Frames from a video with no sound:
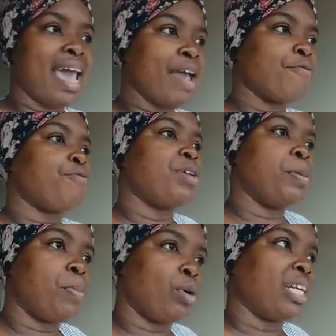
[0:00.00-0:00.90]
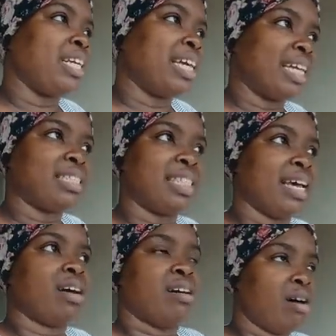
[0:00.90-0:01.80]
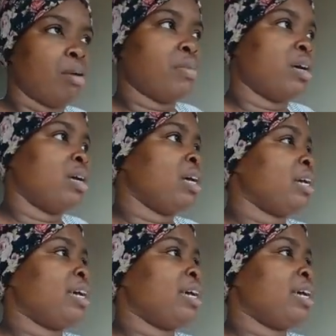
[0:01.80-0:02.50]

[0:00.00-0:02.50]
Everybody gets their karma